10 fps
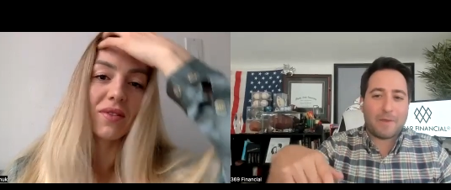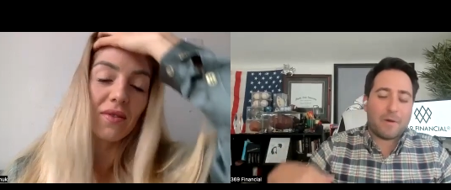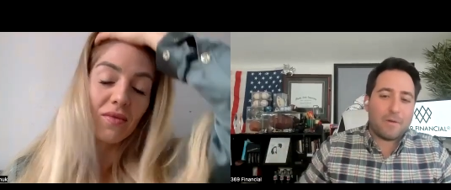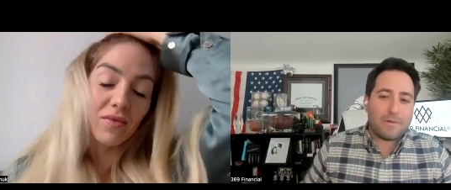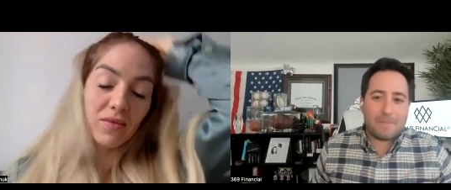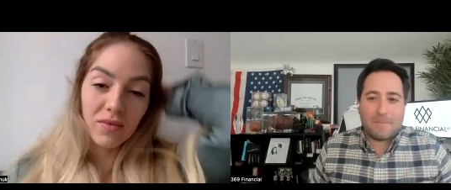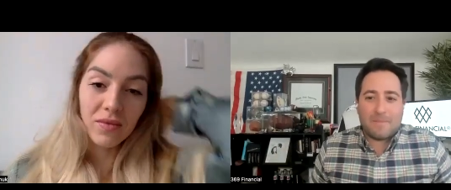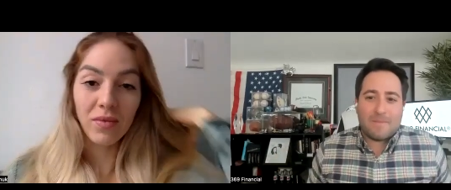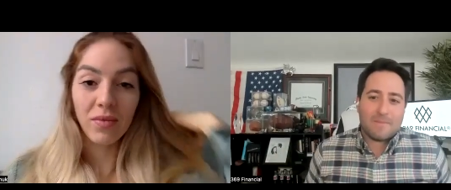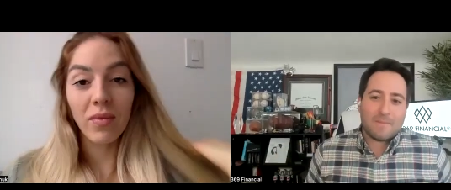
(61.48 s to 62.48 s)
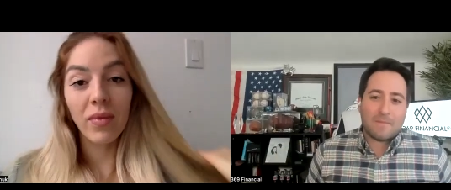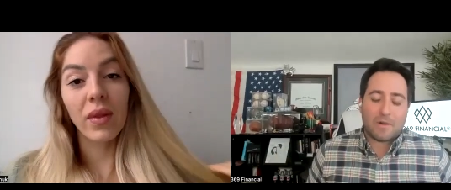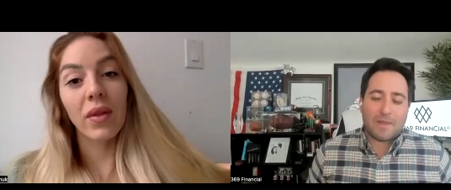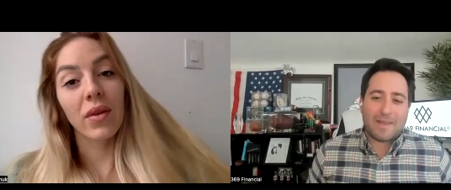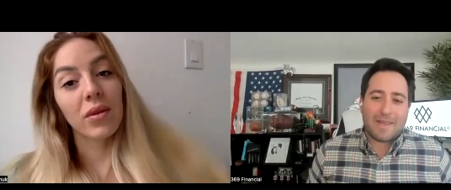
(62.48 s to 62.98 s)
Speaker 1: there who's
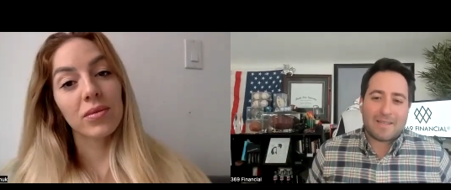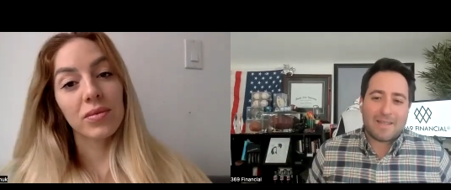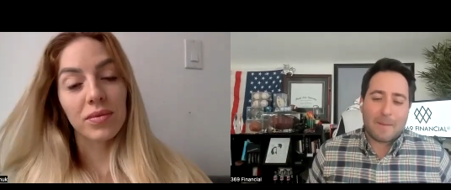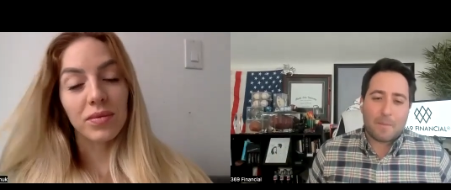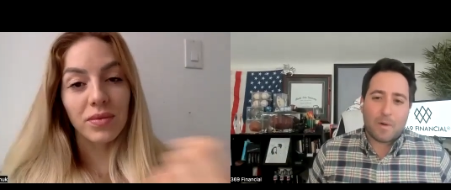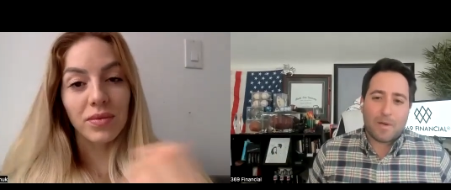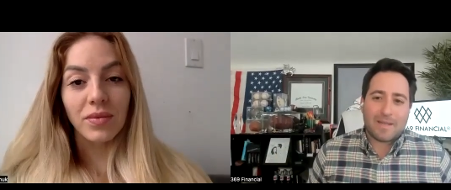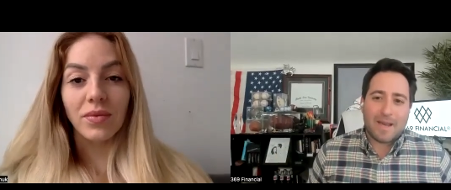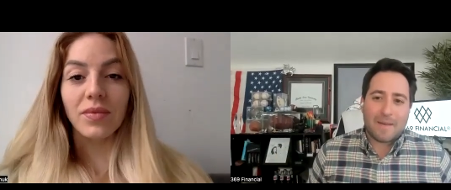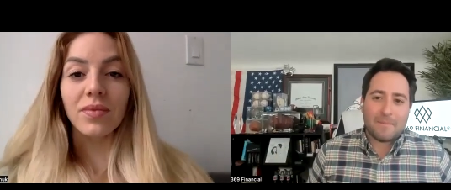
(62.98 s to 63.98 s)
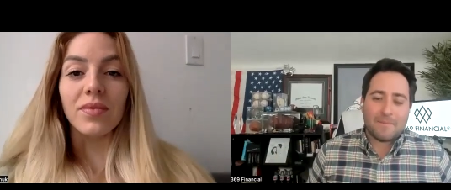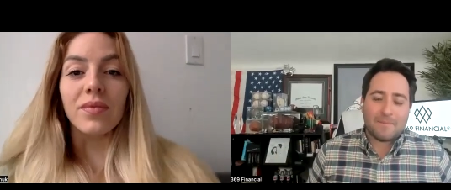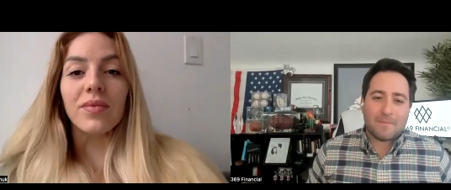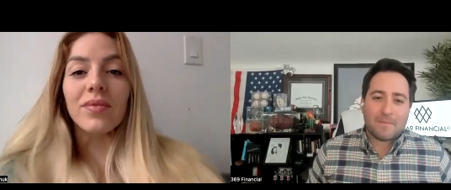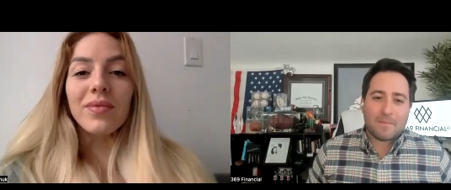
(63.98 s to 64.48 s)
looking to get to that point in time?
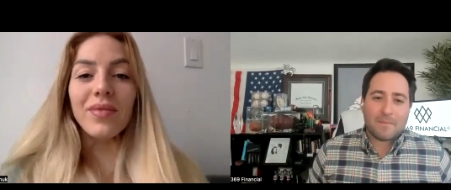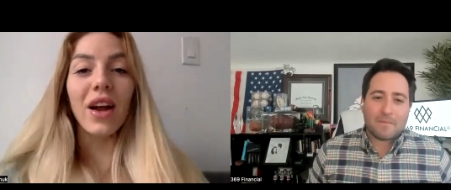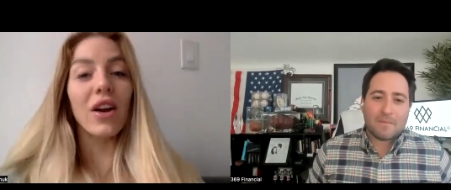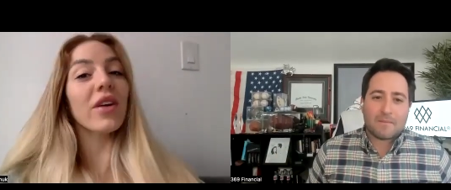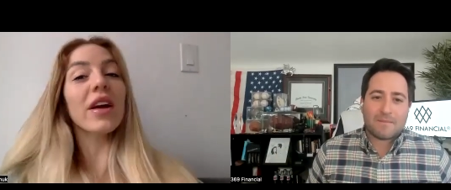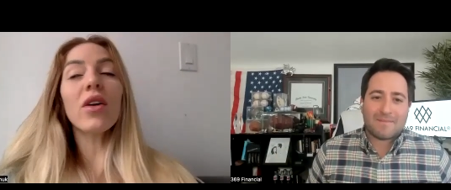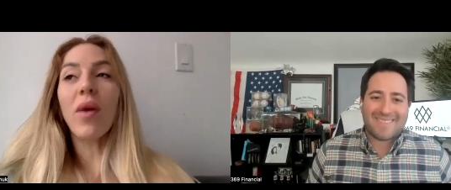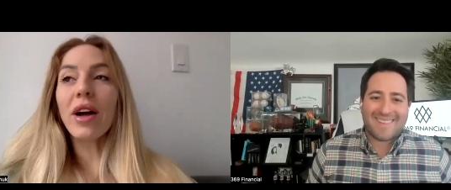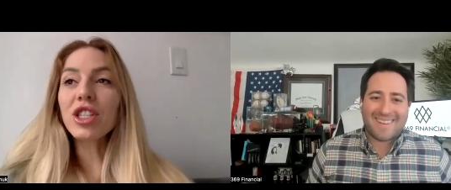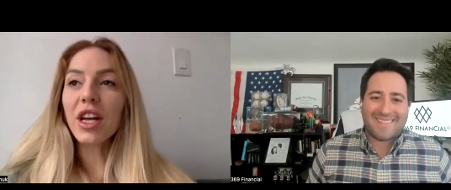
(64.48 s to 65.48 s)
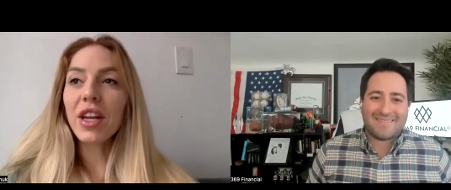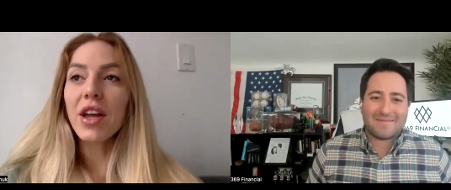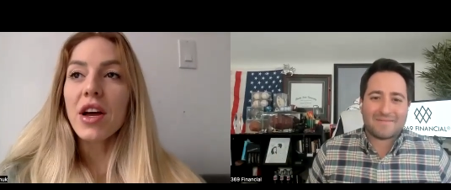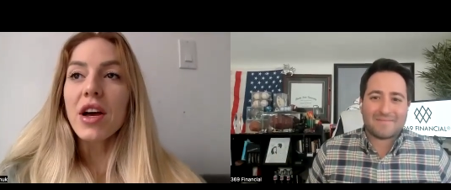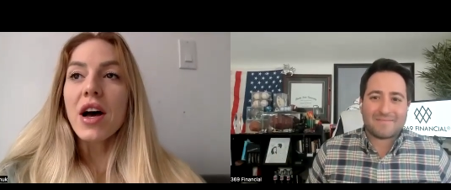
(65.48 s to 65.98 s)
Speaker 2: Great question.
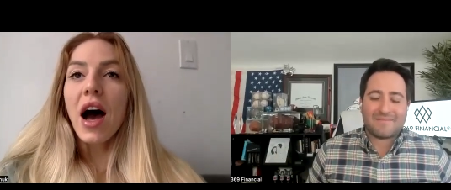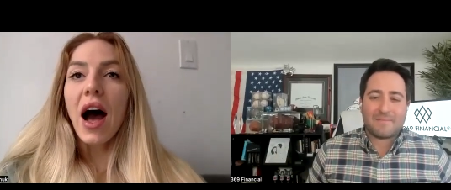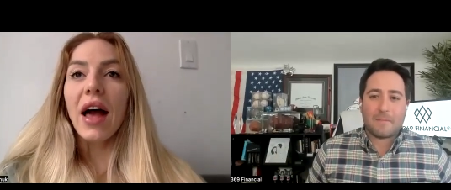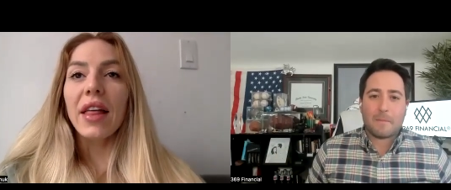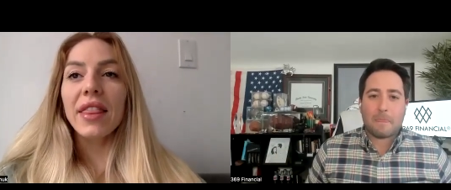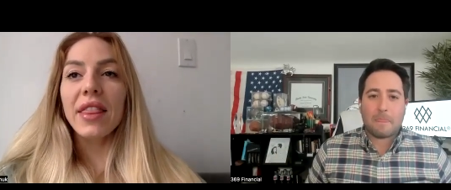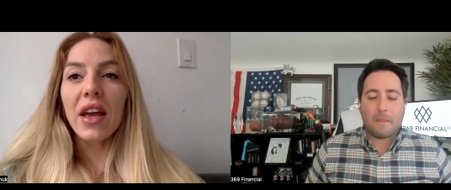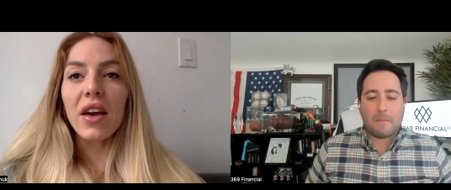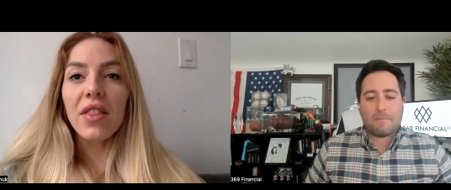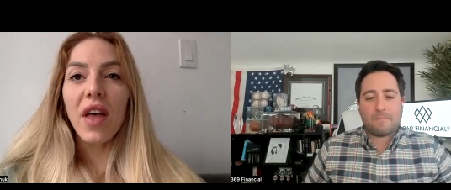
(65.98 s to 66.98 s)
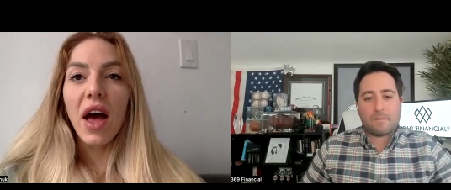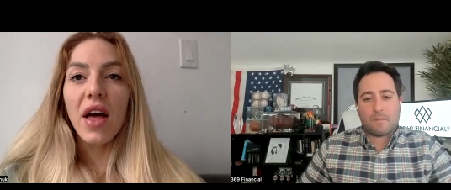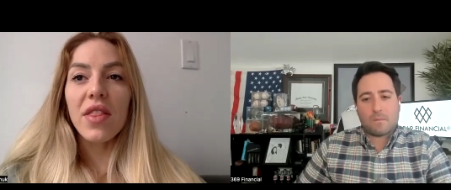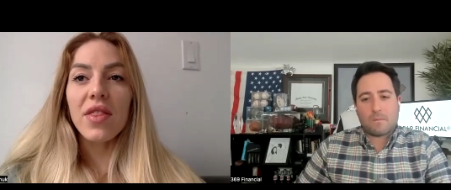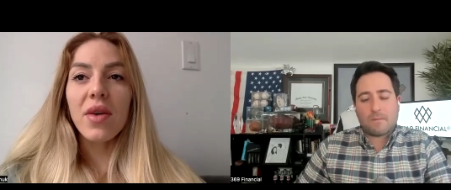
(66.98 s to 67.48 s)
I think
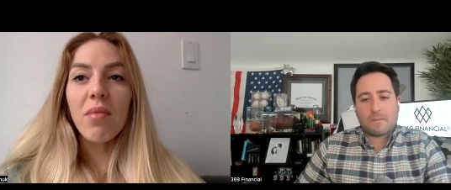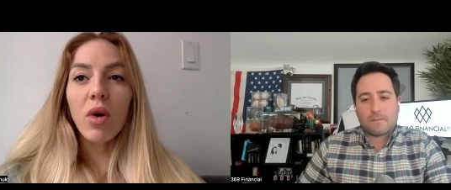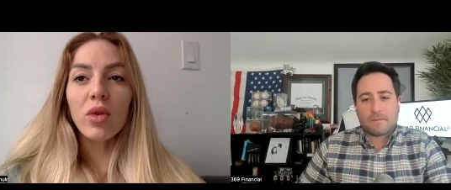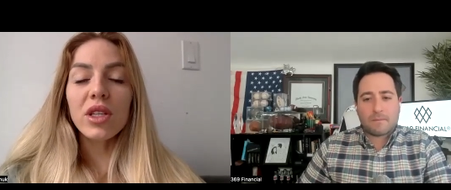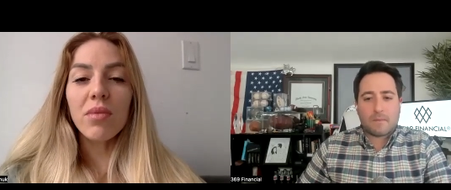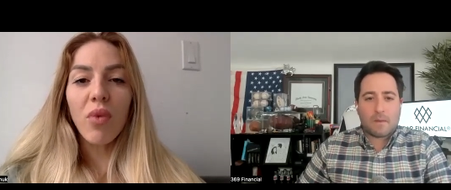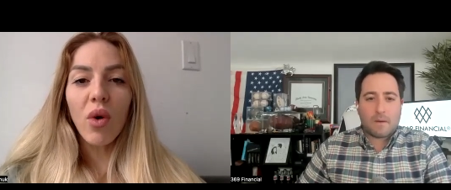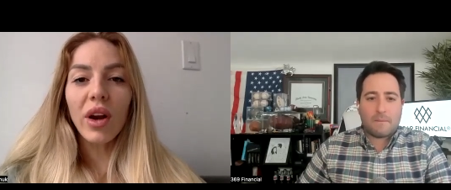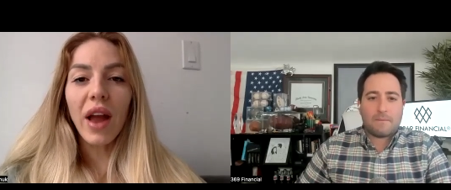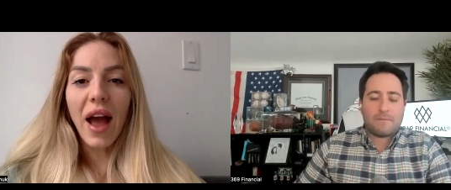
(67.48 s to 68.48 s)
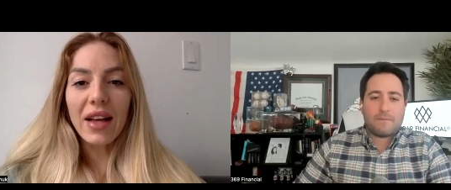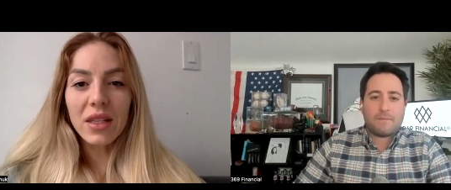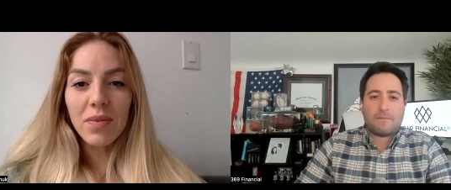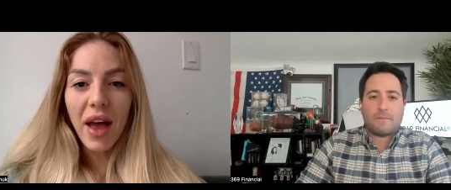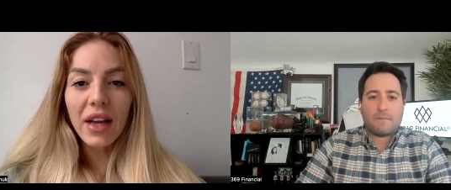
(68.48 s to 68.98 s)
that the most important
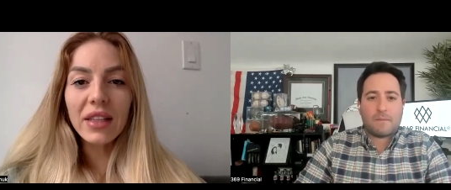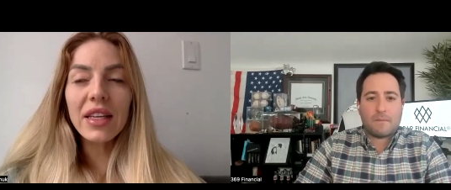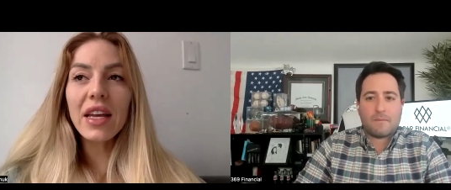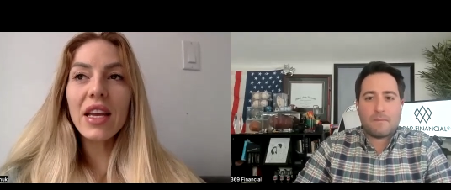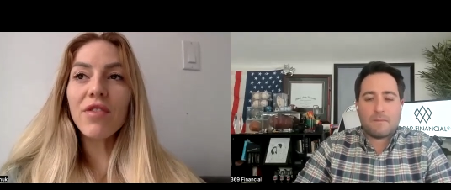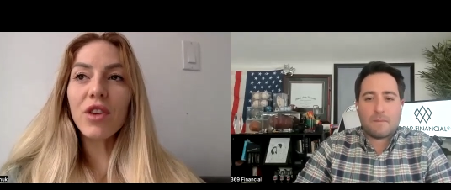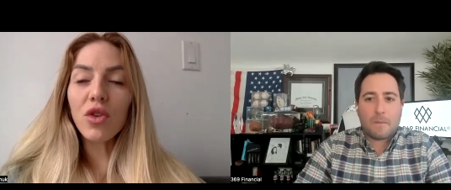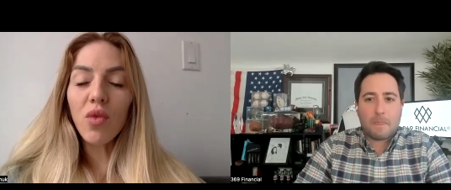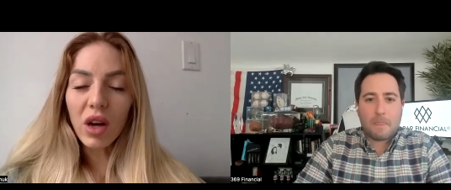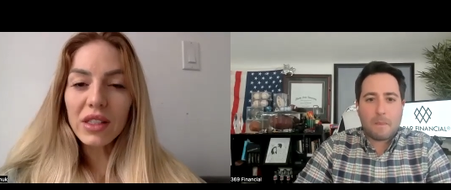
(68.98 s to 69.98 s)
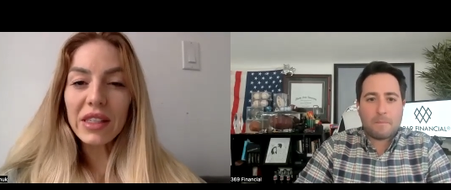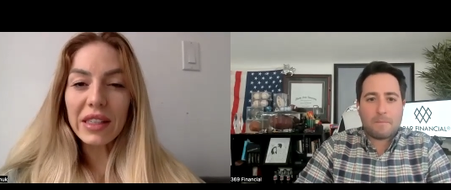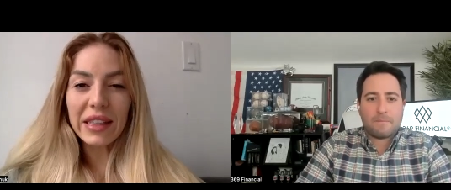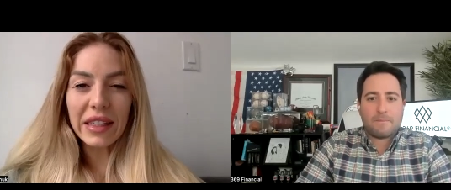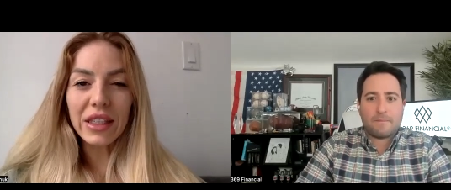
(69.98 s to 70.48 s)
aspect, if you want to
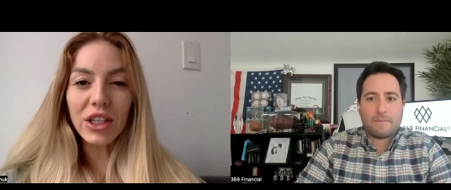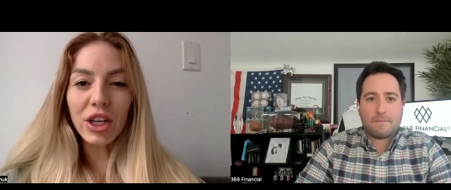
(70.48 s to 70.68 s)
lead